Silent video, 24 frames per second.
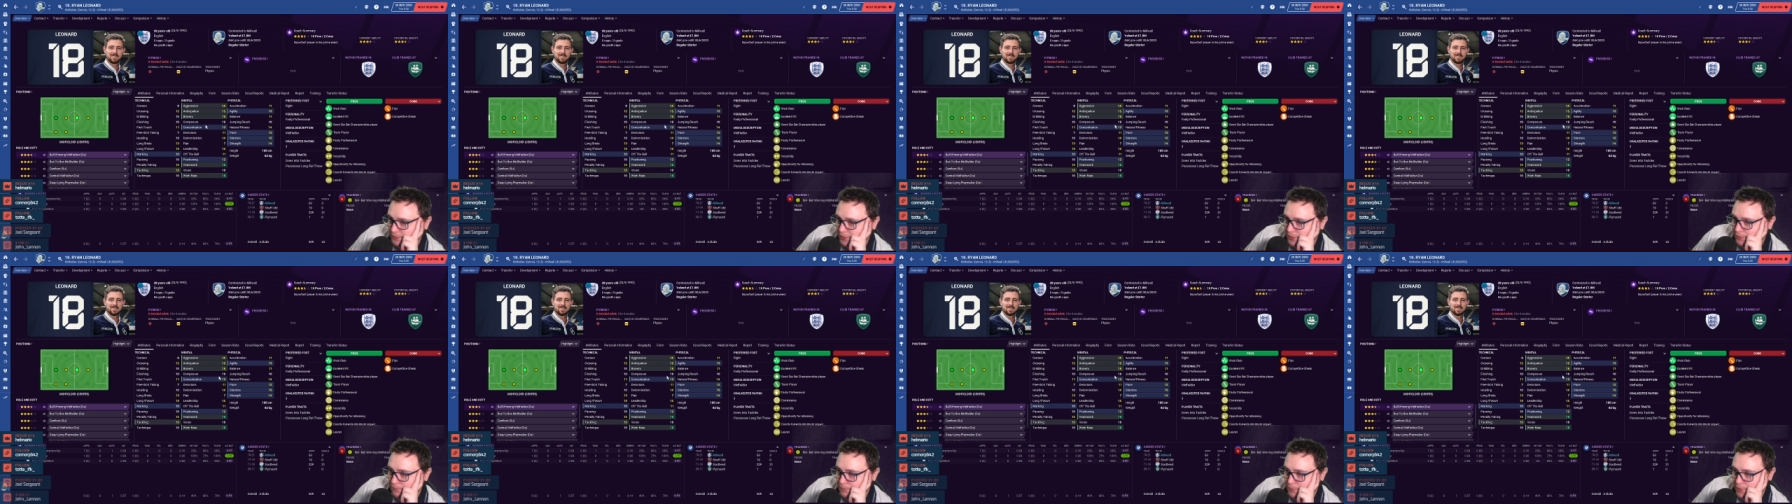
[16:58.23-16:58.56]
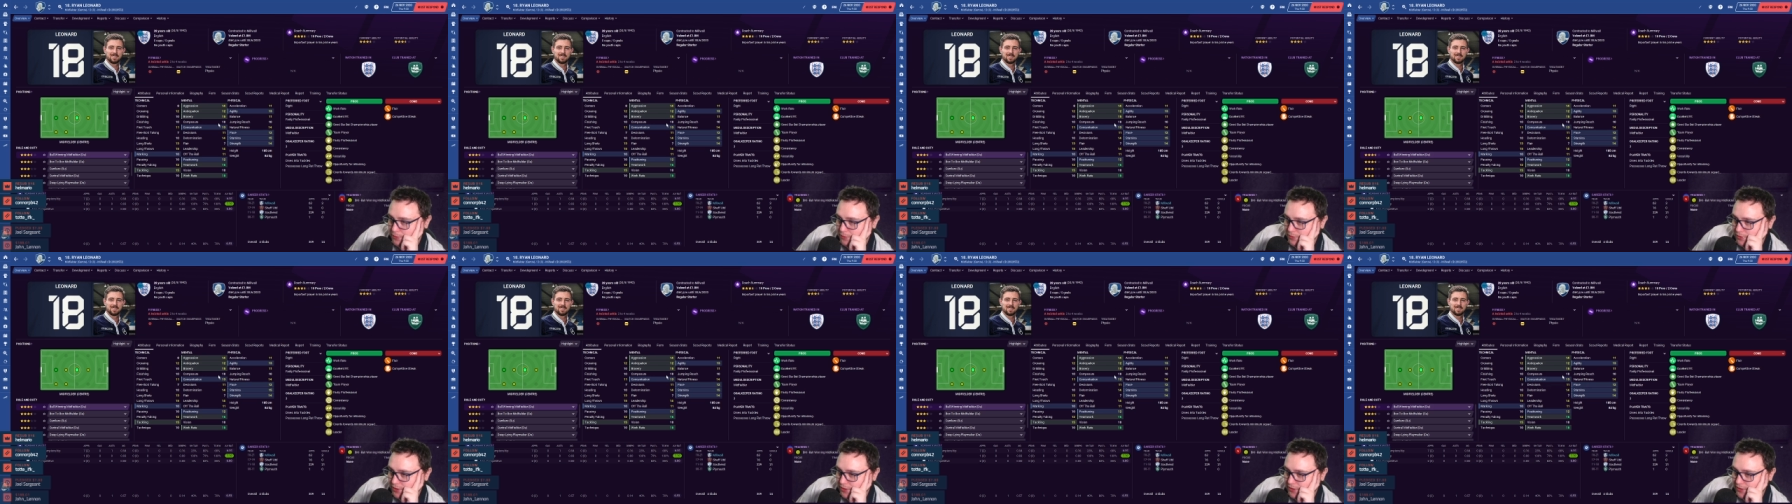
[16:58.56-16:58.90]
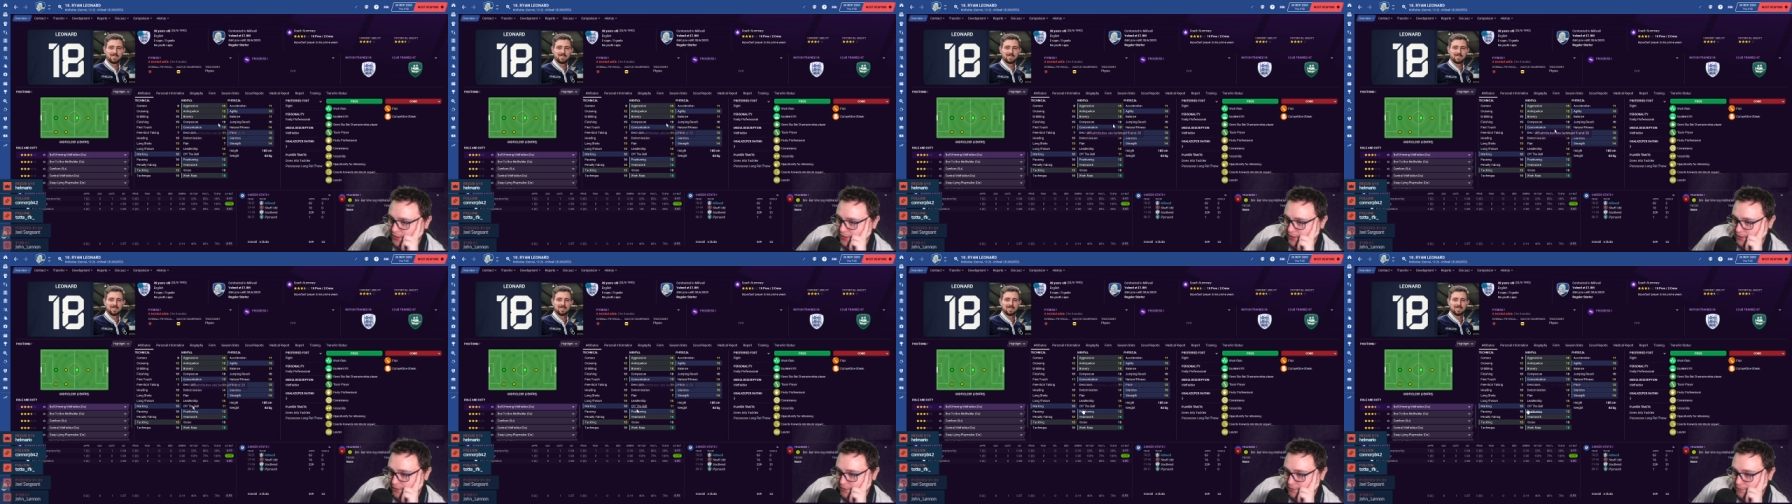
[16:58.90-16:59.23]
Composure
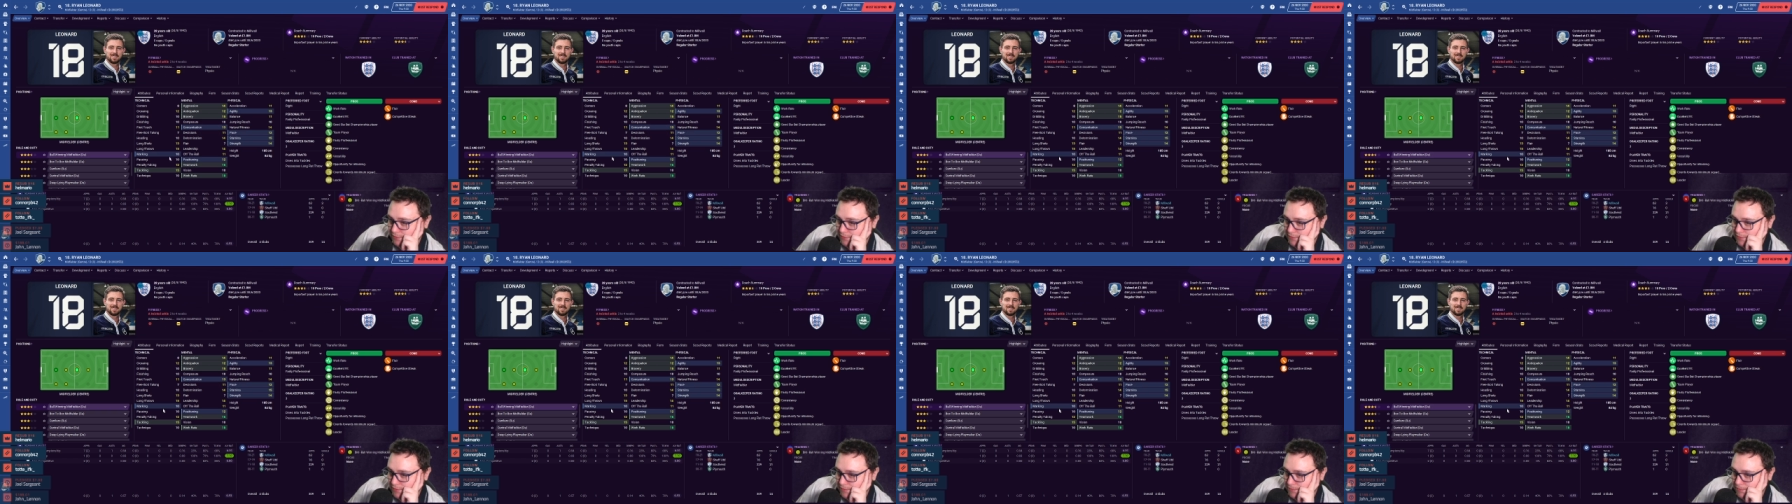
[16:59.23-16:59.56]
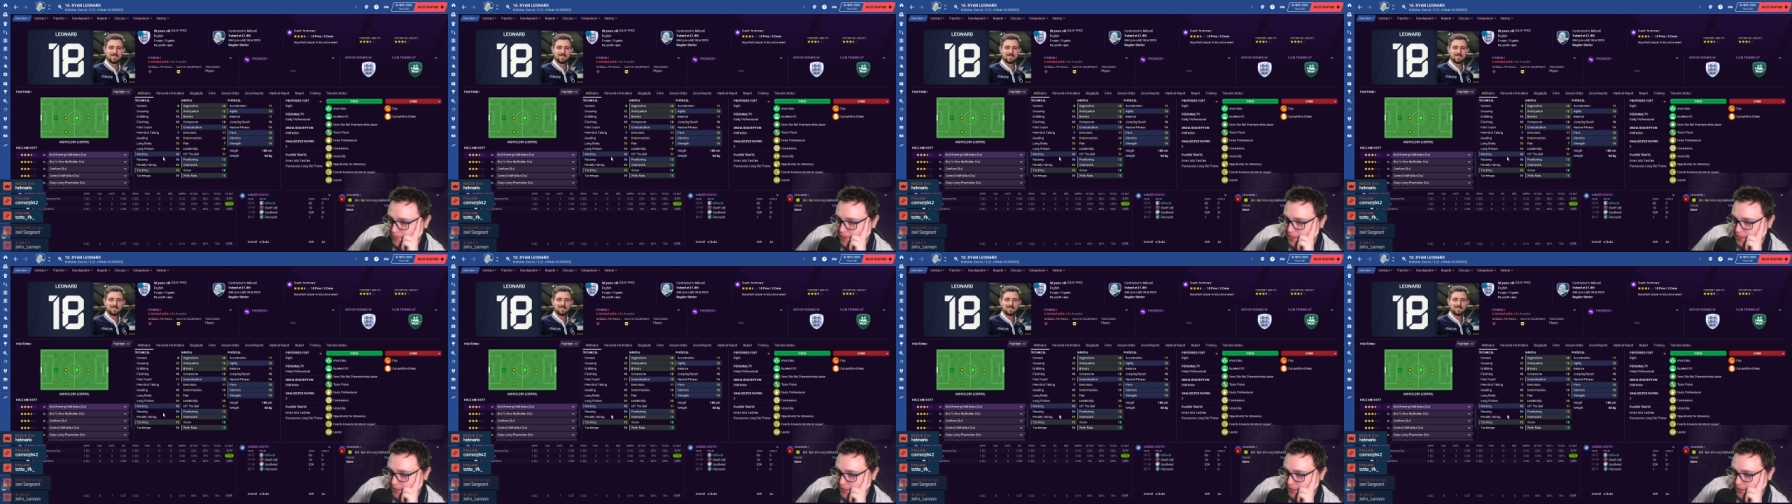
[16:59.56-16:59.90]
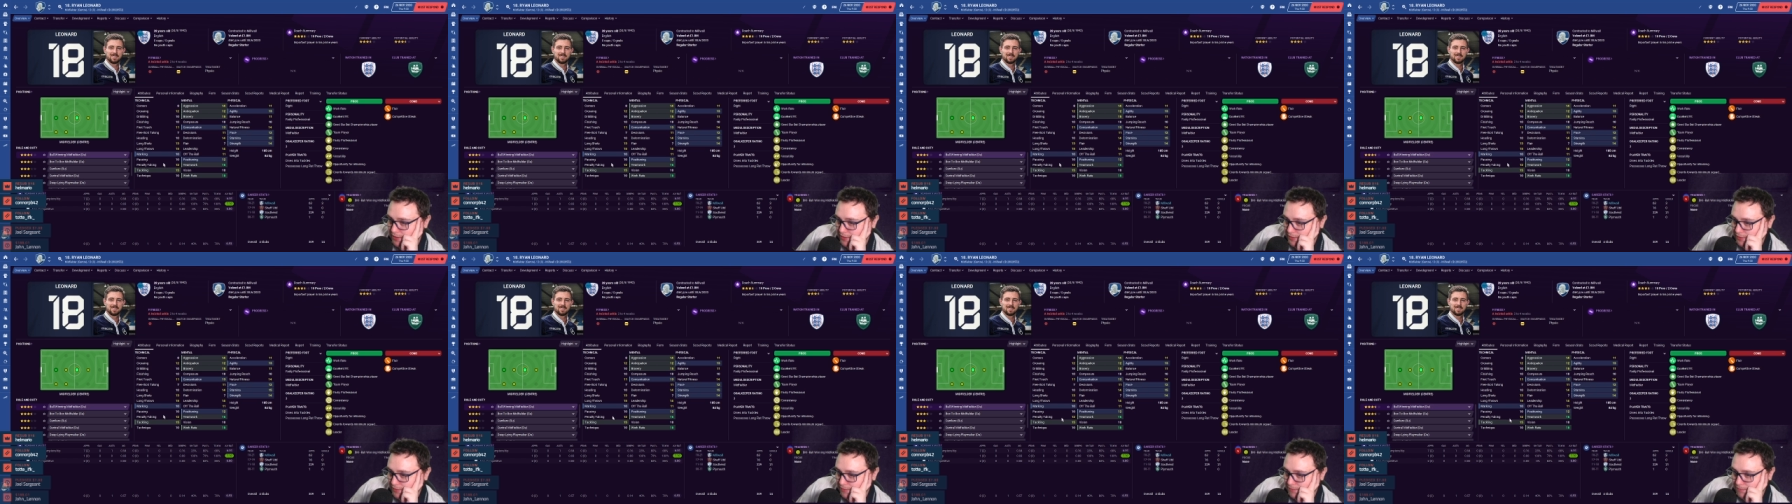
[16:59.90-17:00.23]
10,
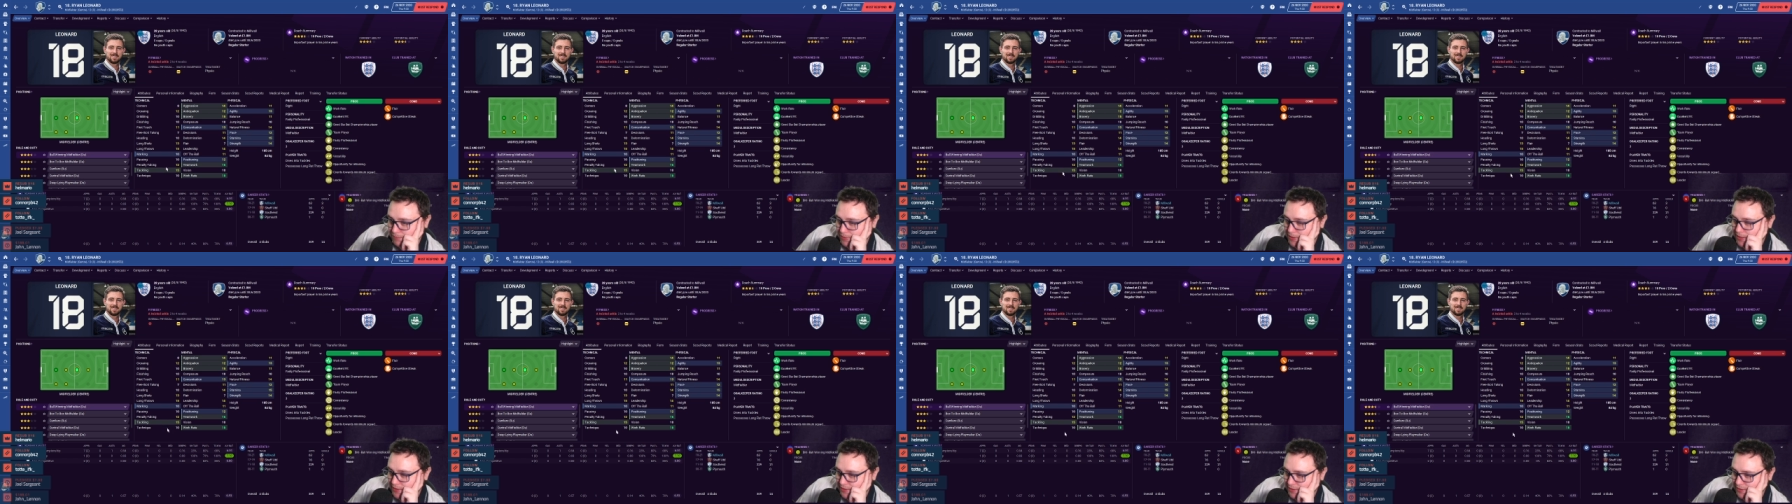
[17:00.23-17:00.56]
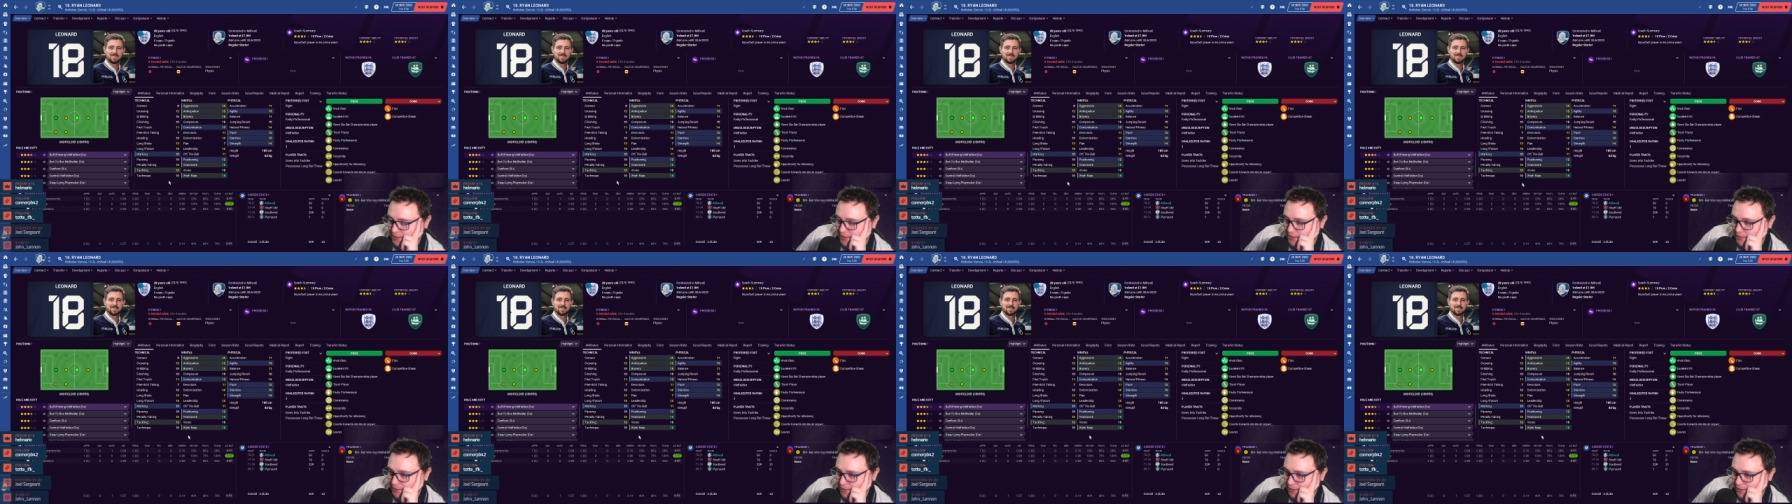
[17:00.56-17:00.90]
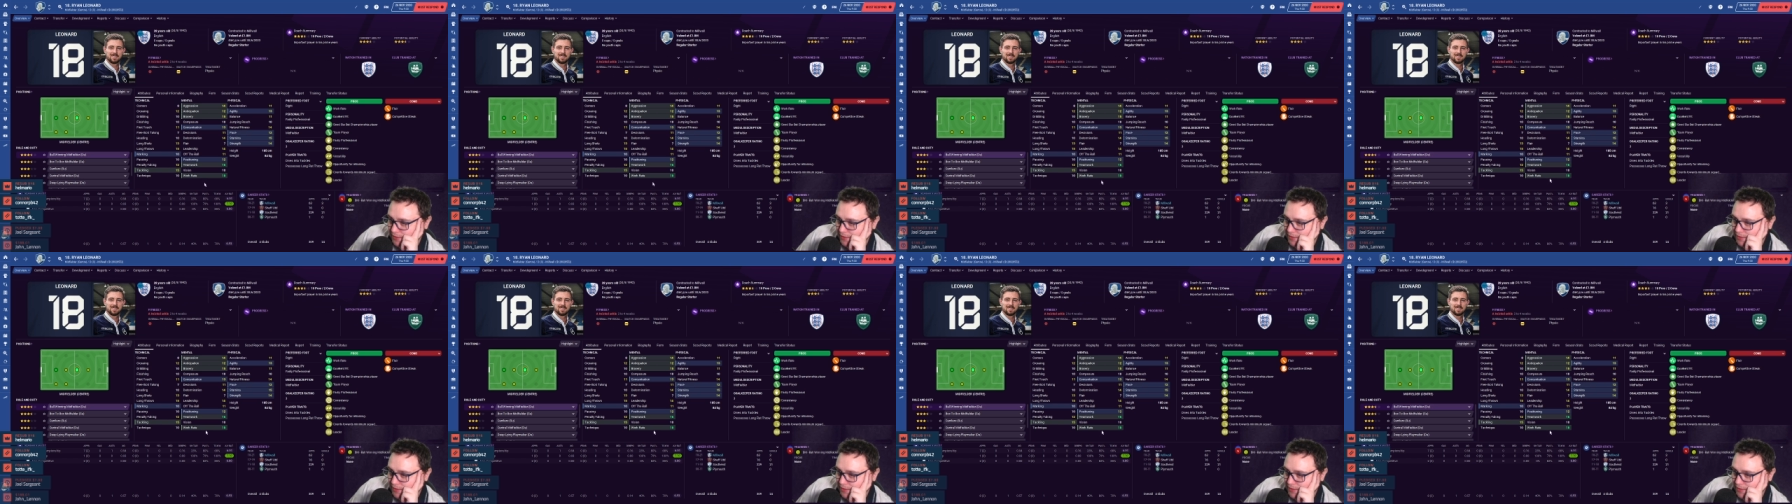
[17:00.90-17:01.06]
marking, passing.